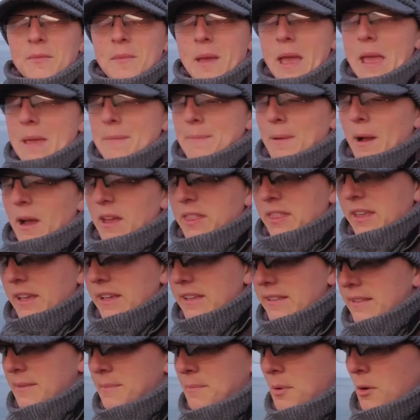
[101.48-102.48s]
for me, but I
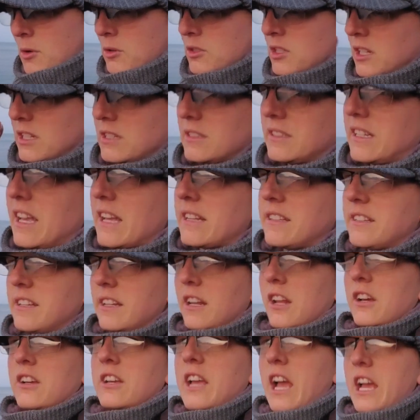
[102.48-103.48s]
think it's important. Get to
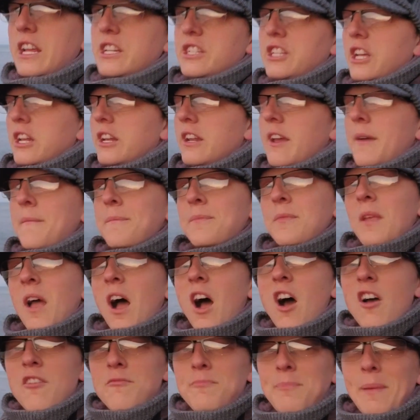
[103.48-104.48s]
your location.
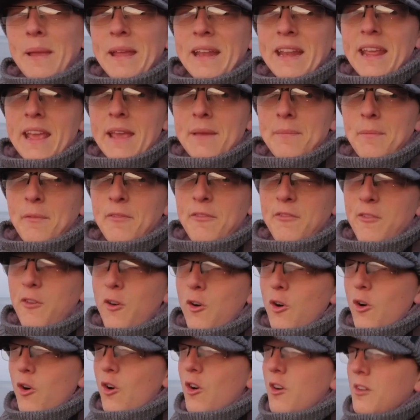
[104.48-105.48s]
I've been here
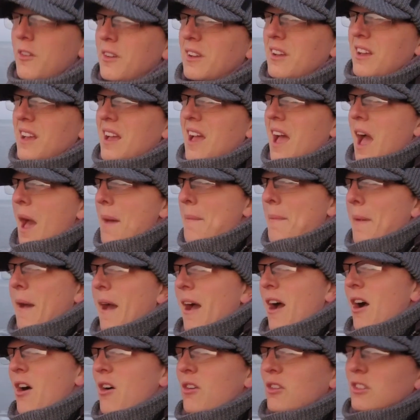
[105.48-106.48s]
before,
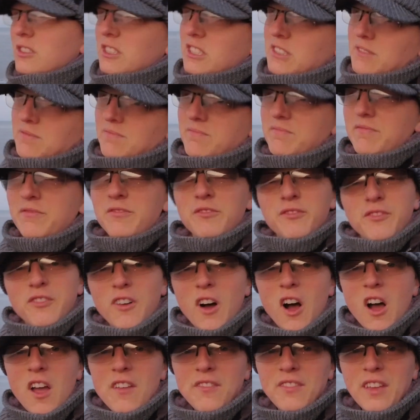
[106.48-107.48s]
about
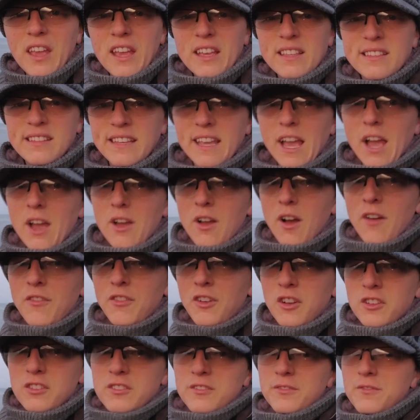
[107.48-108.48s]
5 years ago.
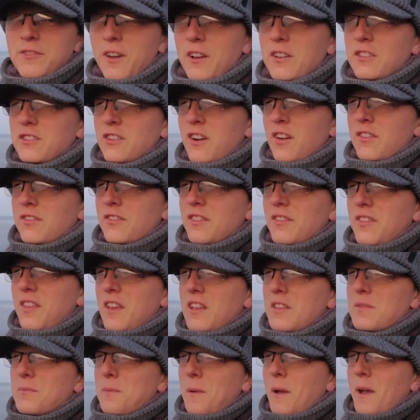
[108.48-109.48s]
I've got some photographs of
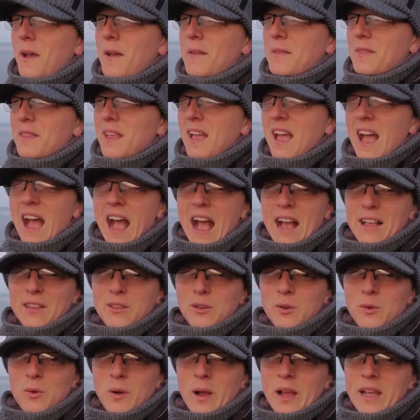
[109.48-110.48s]
this, but
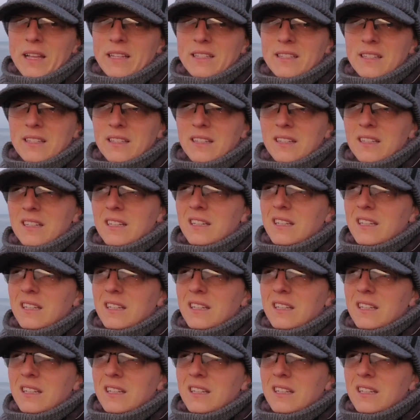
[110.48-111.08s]
as always,